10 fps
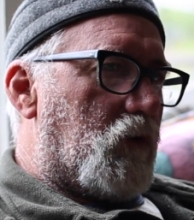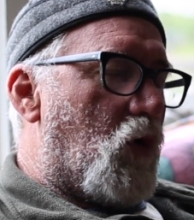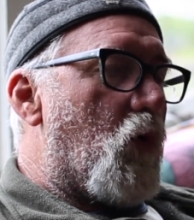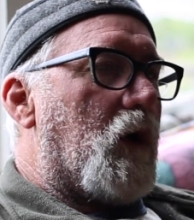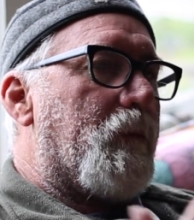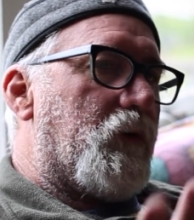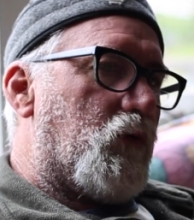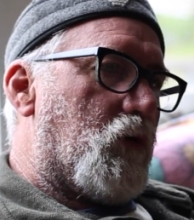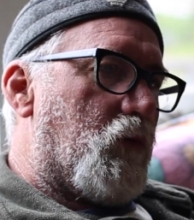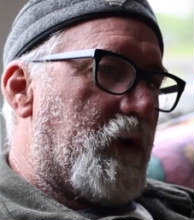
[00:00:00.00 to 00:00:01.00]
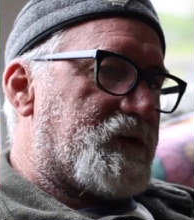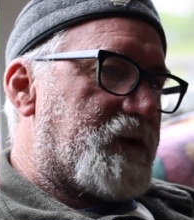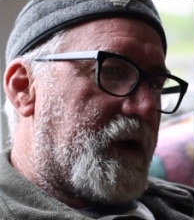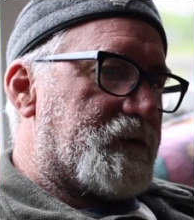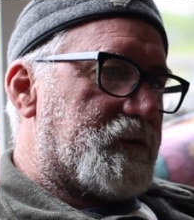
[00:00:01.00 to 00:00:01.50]
growing up in rural
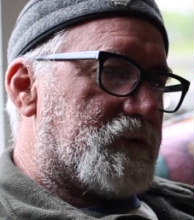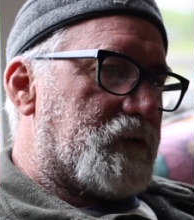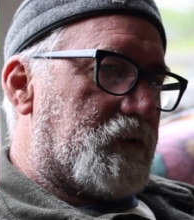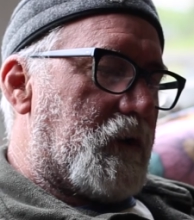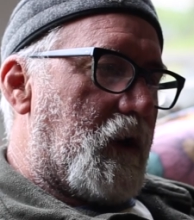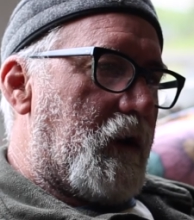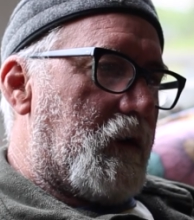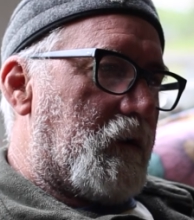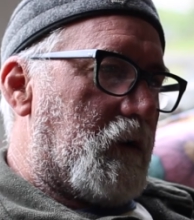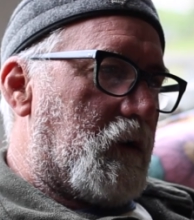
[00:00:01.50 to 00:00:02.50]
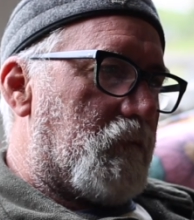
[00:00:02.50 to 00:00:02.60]
West Texas, and